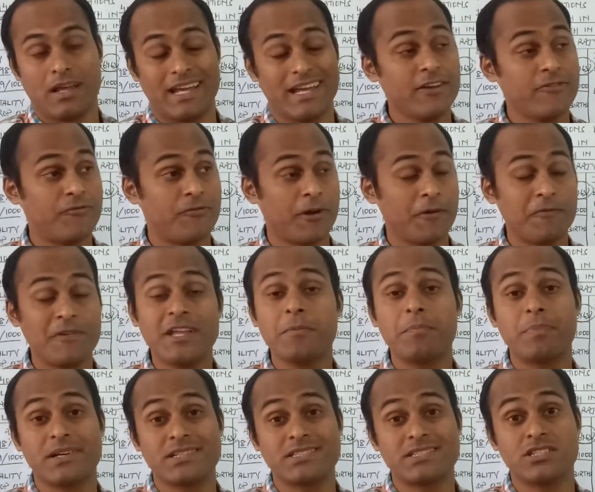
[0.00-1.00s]
If
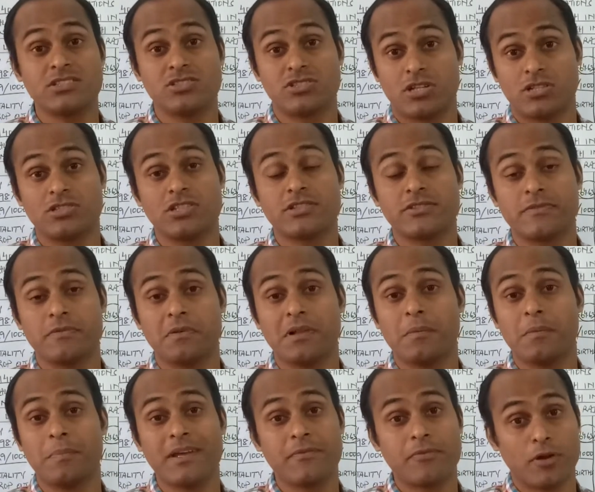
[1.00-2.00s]
50% judges
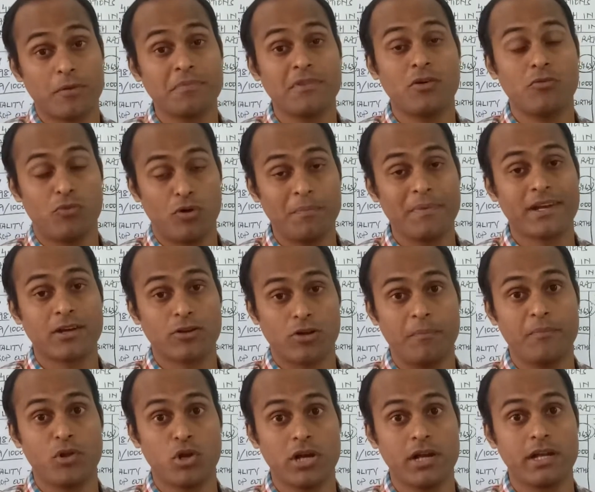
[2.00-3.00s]
will be from the women
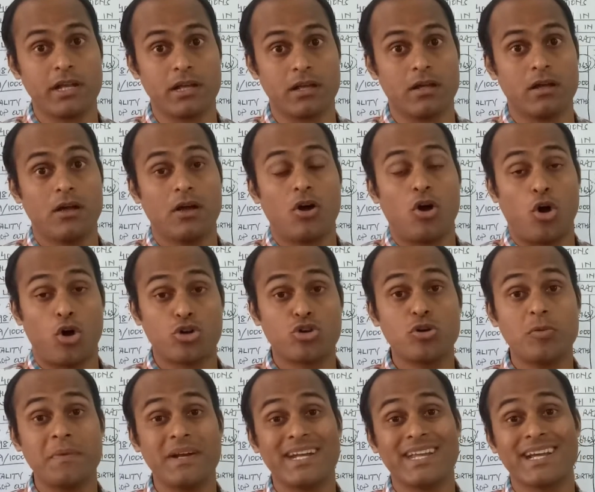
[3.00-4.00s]
community,
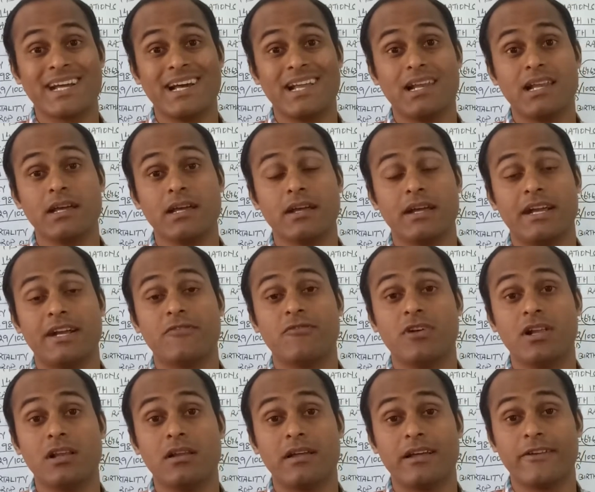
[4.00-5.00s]
automatically it
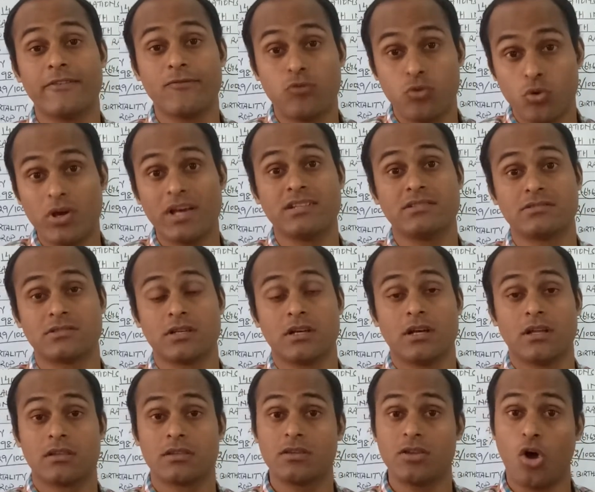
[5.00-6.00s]
will influence
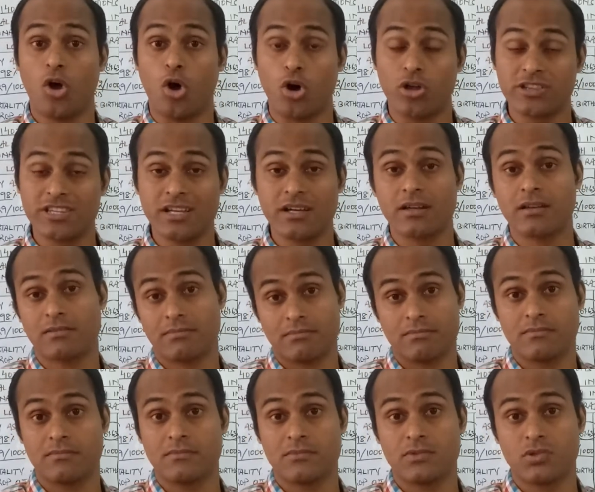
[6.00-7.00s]
the
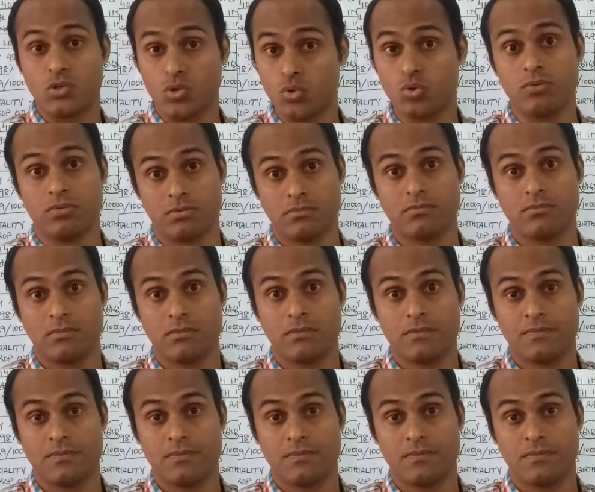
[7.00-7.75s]
other two,